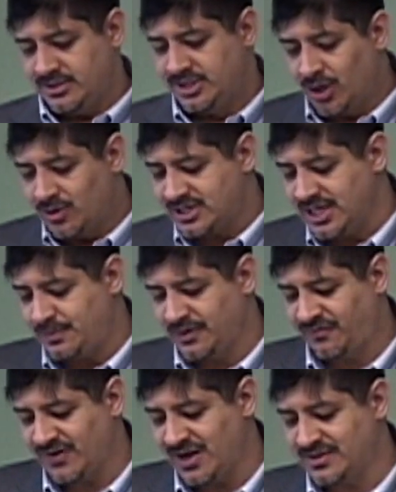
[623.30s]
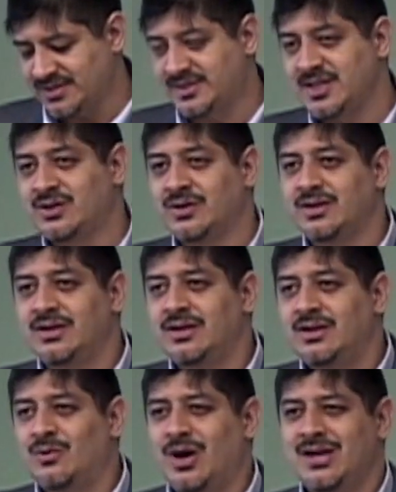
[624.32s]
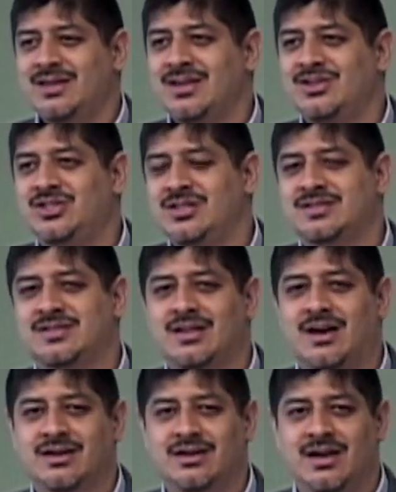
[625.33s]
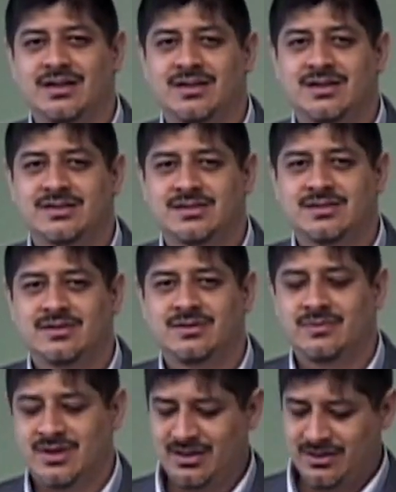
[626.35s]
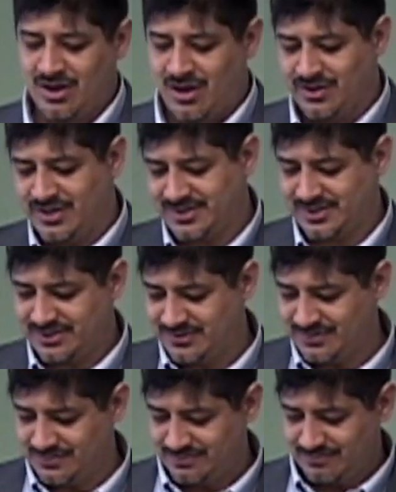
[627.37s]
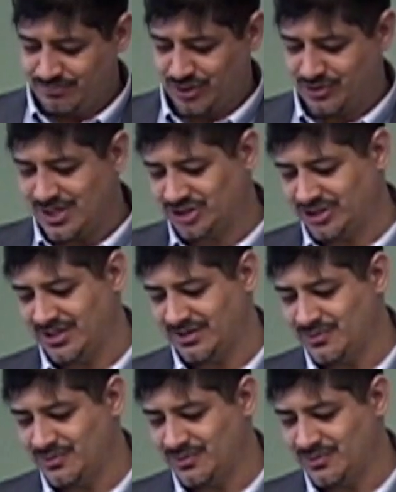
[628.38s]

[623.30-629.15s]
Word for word: Don't keep your faith a secret. Why do you think Jesus is talking like this? Well, all this progression here.